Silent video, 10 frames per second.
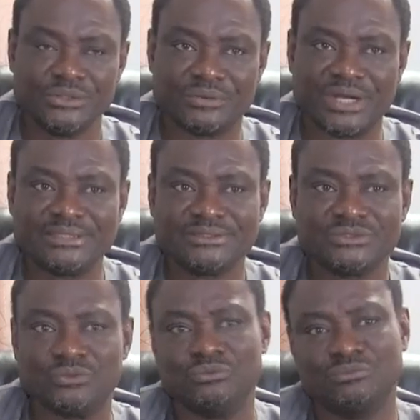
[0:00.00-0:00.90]
All right,
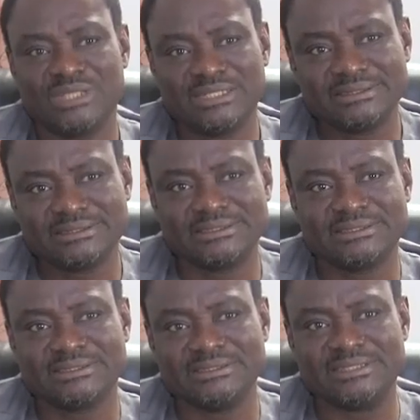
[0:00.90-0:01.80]
so that is
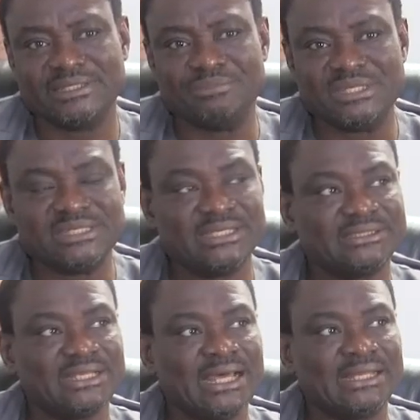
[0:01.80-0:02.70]
it in the
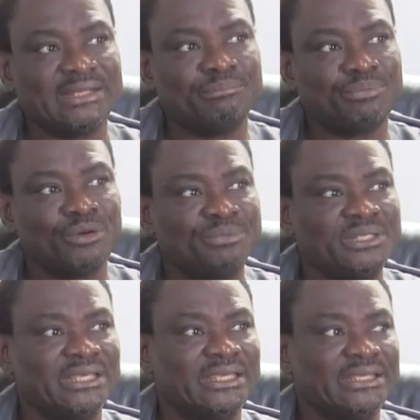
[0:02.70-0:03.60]
immediate, and then
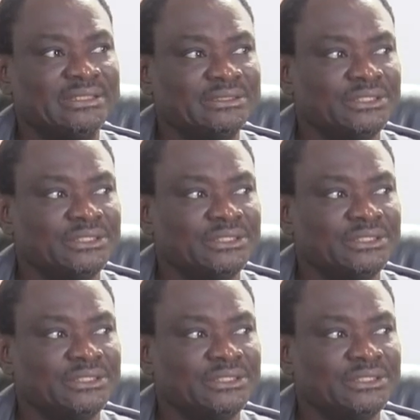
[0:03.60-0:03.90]
promptly again